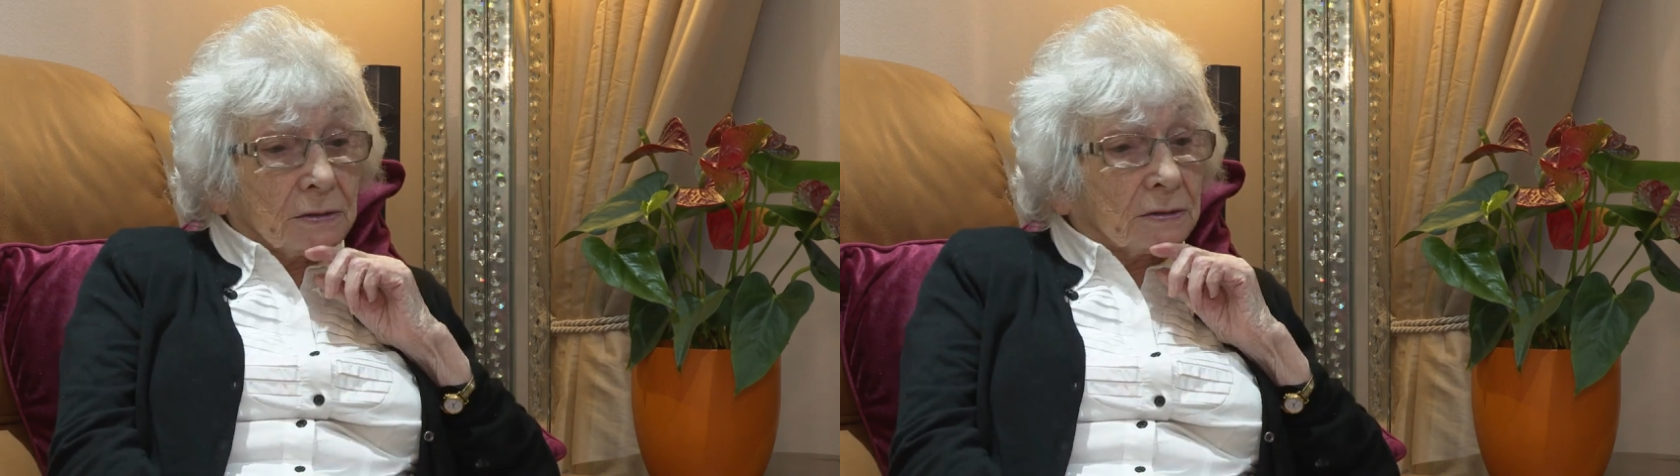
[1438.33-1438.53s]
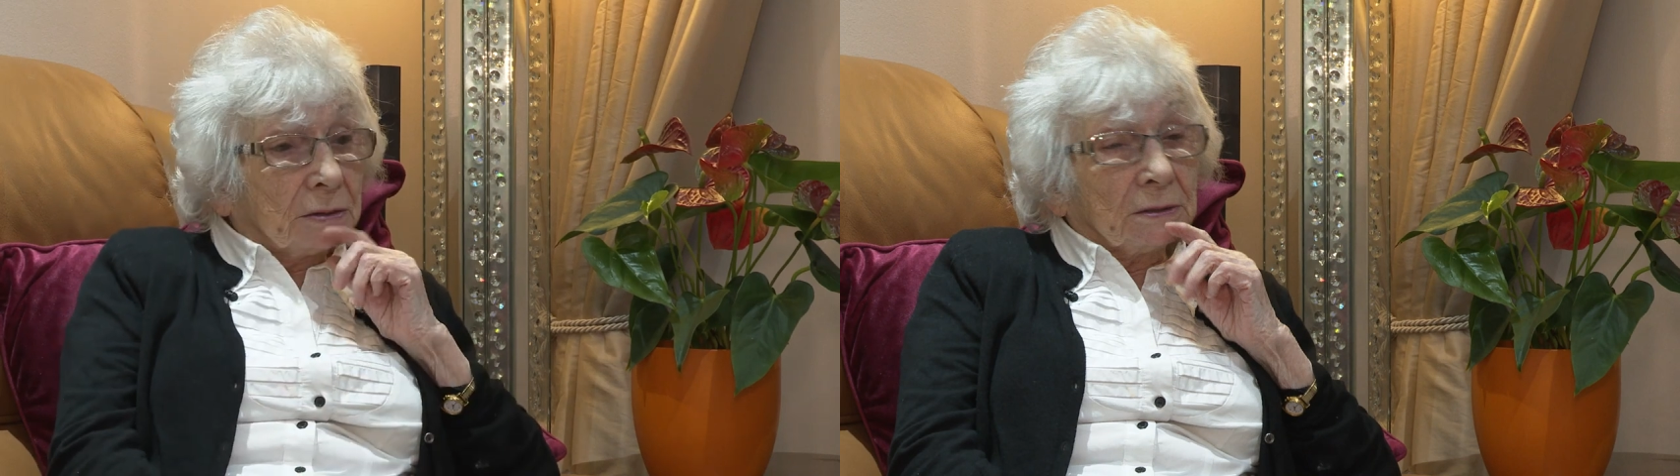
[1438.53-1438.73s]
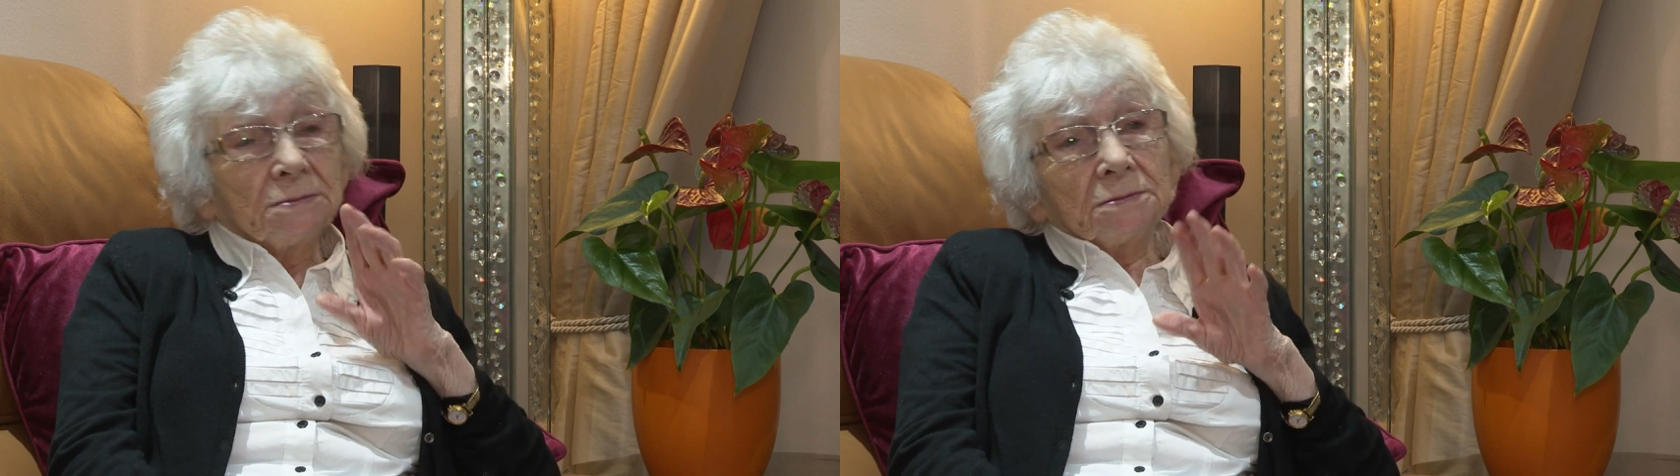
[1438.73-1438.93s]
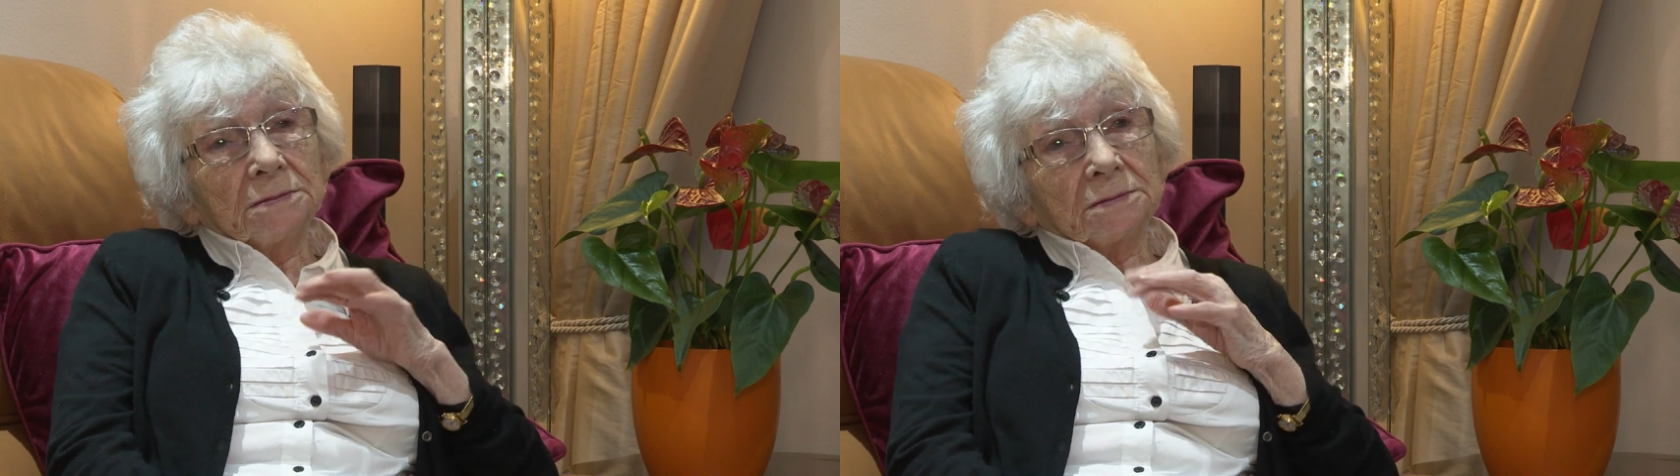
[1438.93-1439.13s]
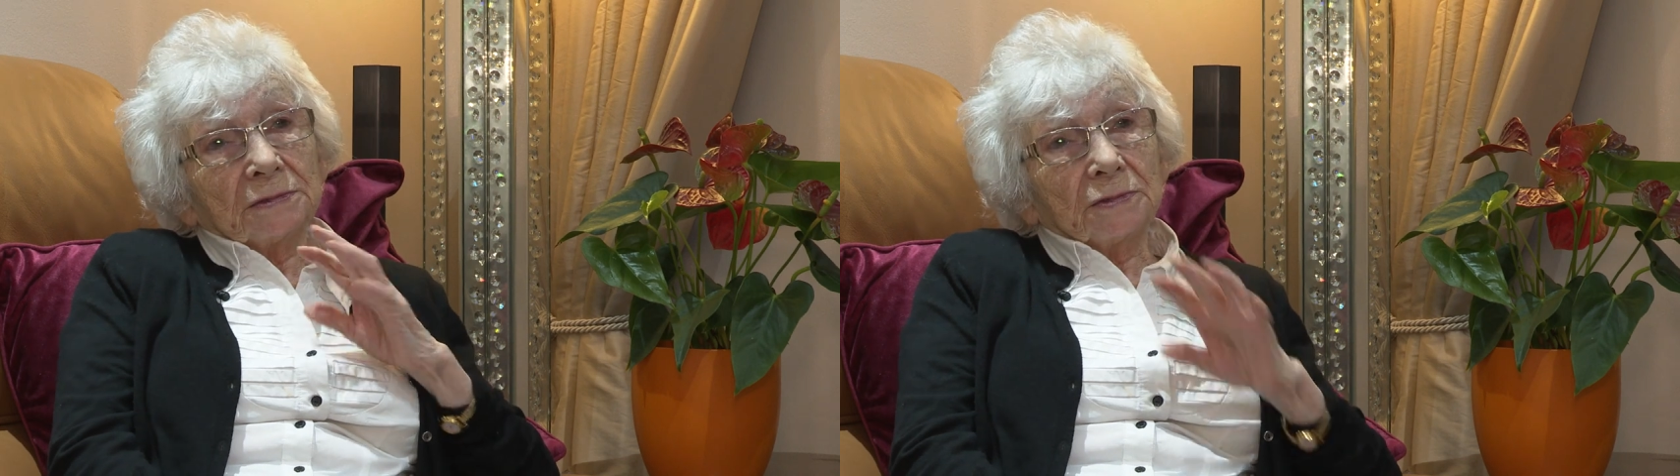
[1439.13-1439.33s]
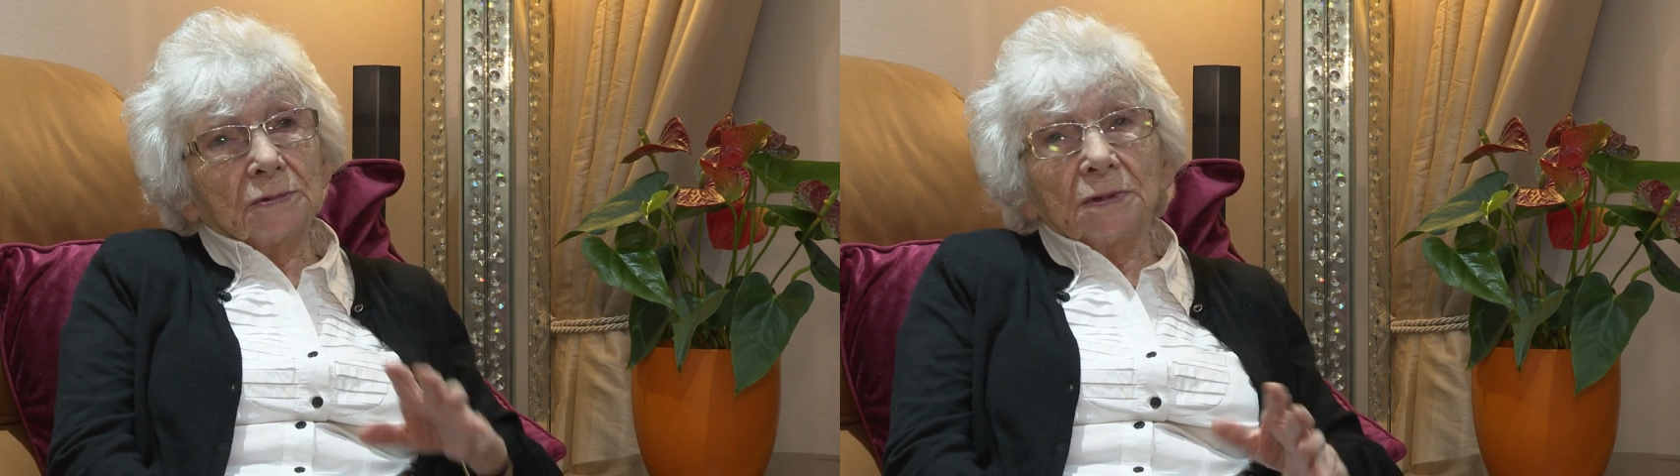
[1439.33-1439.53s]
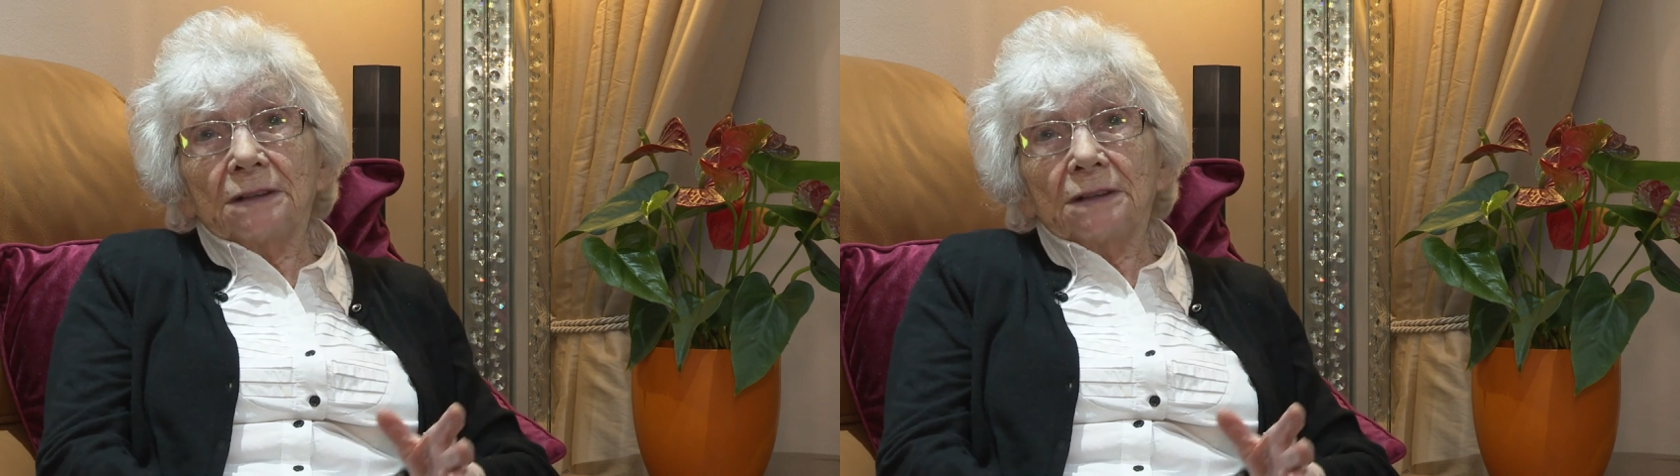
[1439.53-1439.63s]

So I thought